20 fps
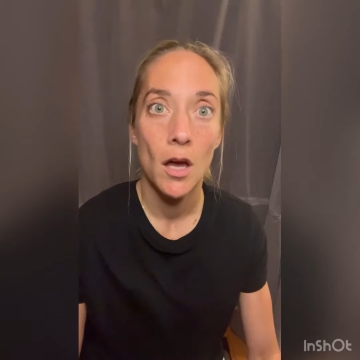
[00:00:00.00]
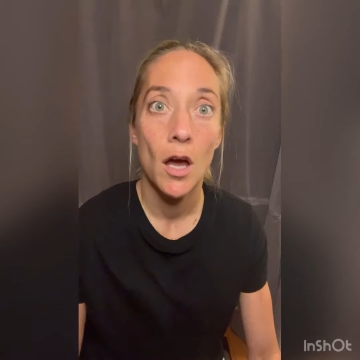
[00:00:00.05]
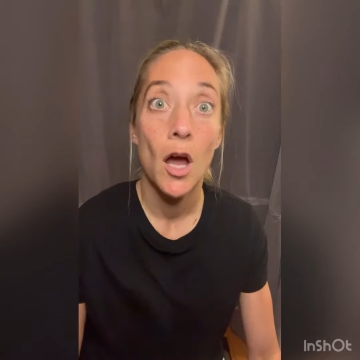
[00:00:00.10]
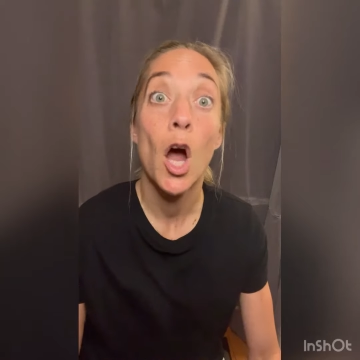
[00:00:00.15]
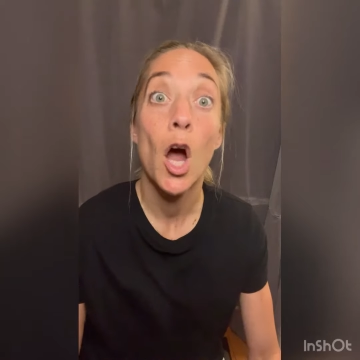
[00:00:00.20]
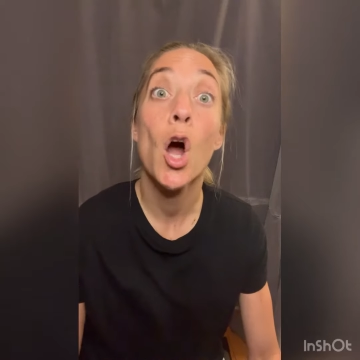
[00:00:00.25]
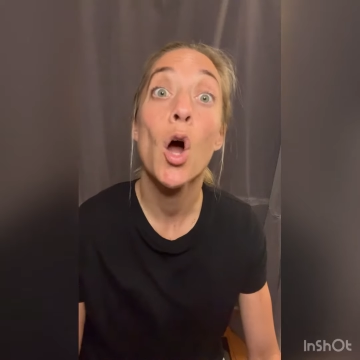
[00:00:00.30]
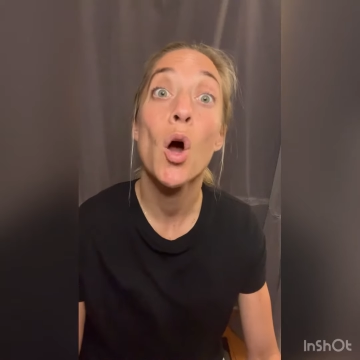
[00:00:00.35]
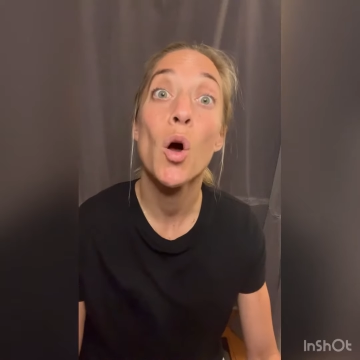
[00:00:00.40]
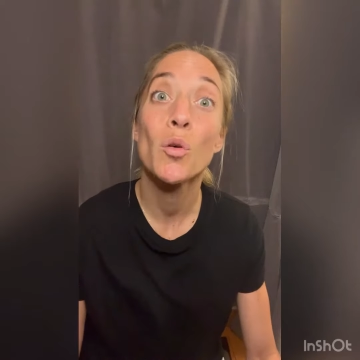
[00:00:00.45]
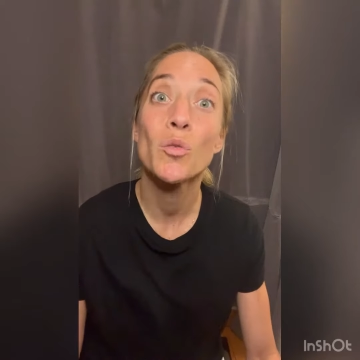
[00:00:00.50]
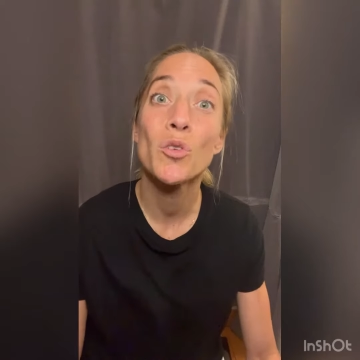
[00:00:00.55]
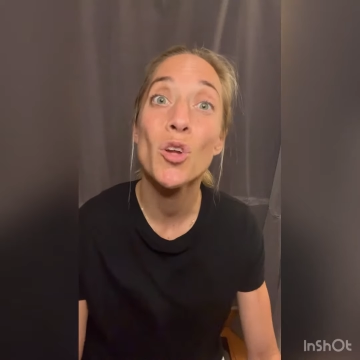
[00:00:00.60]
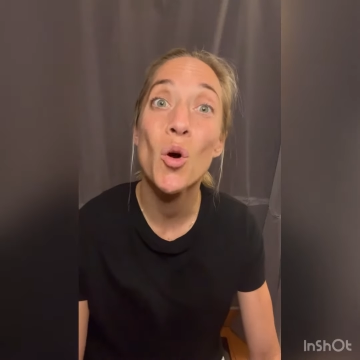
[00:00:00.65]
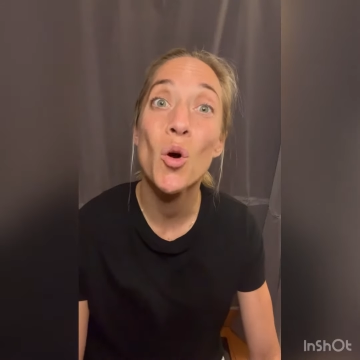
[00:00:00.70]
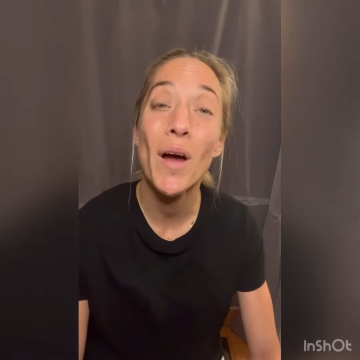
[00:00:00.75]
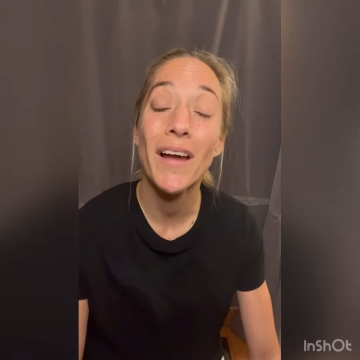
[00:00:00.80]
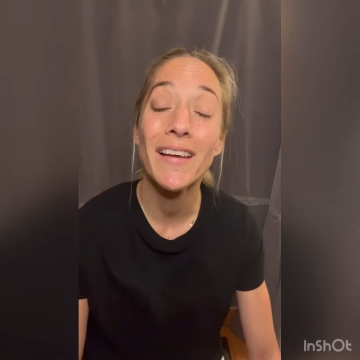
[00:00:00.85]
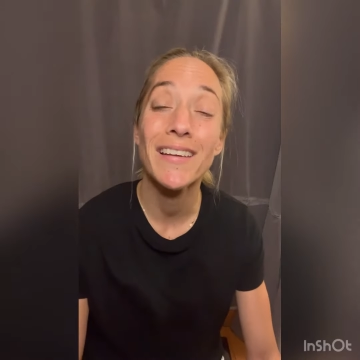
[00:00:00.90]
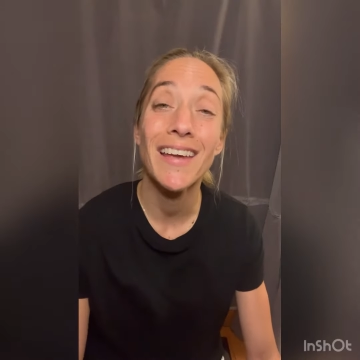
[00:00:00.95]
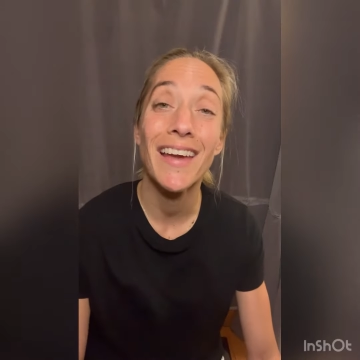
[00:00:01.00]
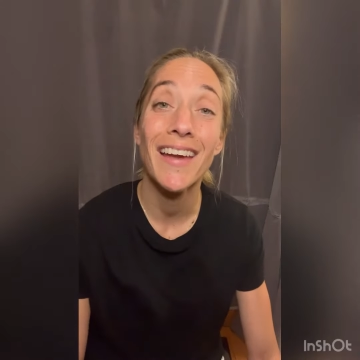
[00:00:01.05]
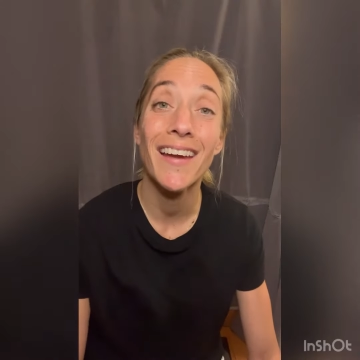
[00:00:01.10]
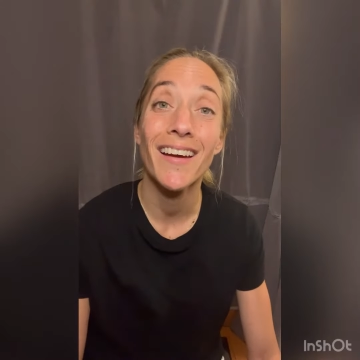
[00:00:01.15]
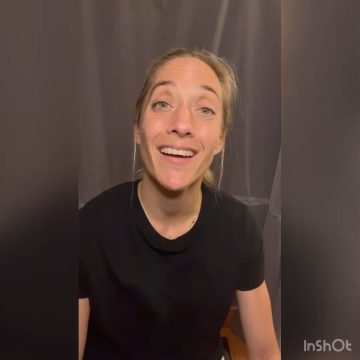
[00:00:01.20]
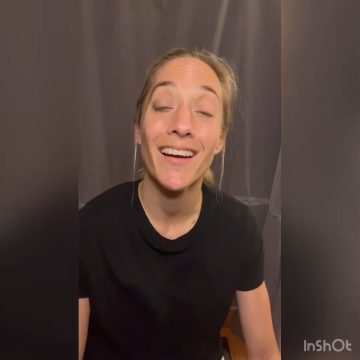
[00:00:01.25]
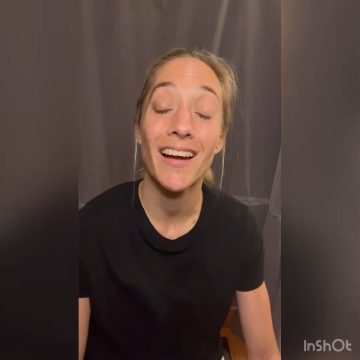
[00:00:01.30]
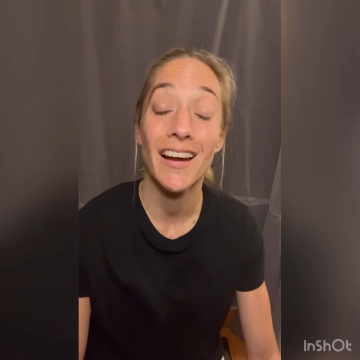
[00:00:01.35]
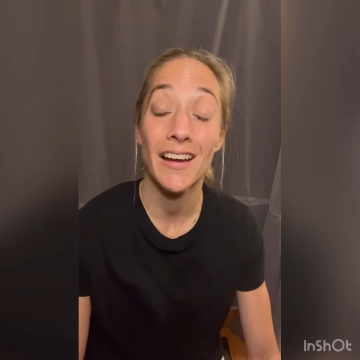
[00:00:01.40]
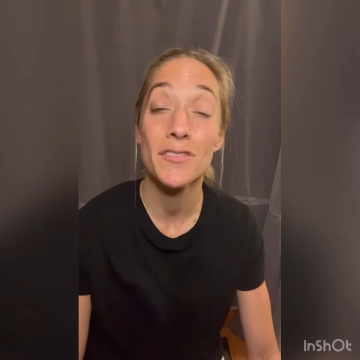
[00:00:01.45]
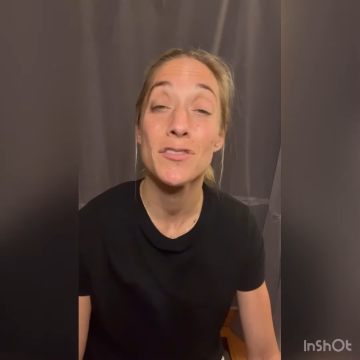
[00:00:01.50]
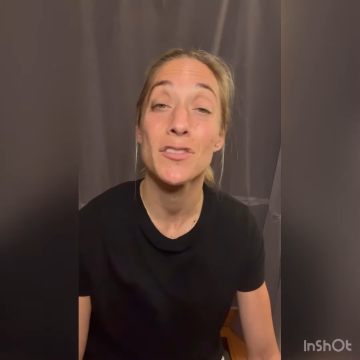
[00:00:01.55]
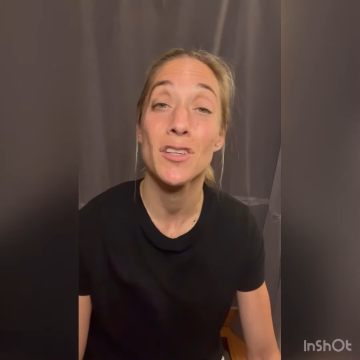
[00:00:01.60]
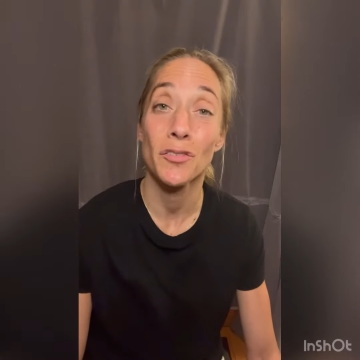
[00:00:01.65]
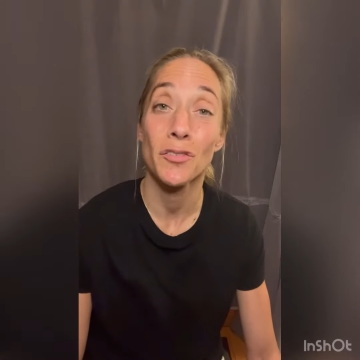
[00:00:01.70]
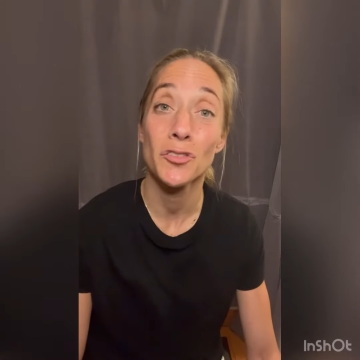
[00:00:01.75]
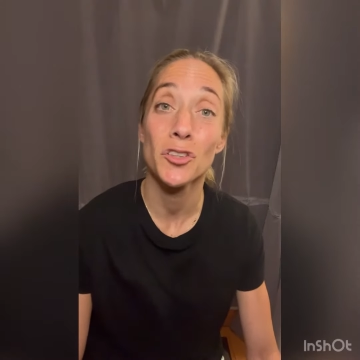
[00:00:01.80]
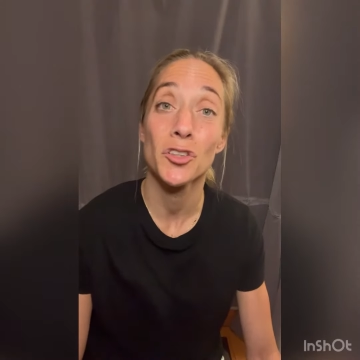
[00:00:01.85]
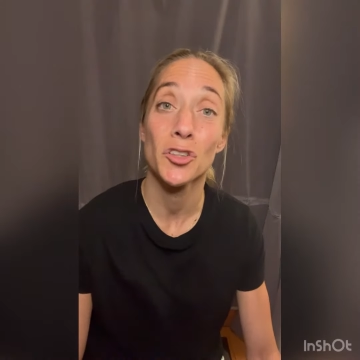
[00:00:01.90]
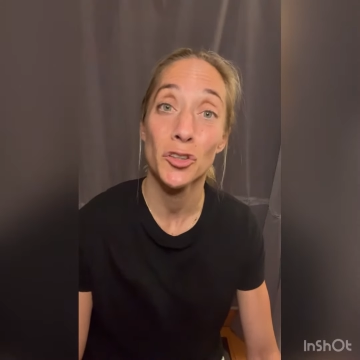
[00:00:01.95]
Oh, no, I can't. I have stuff
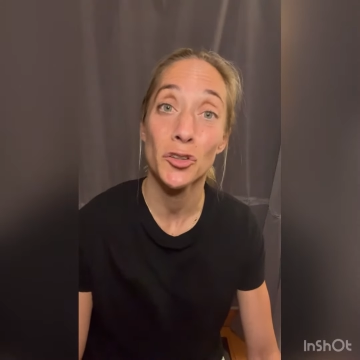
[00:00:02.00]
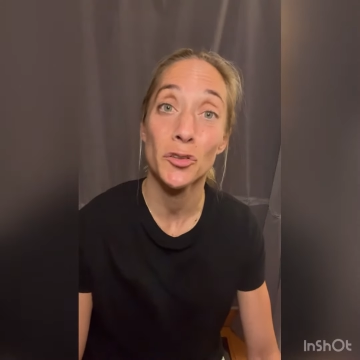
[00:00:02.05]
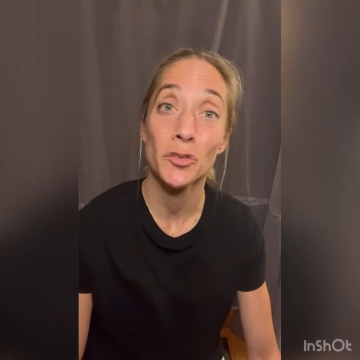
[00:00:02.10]
to do.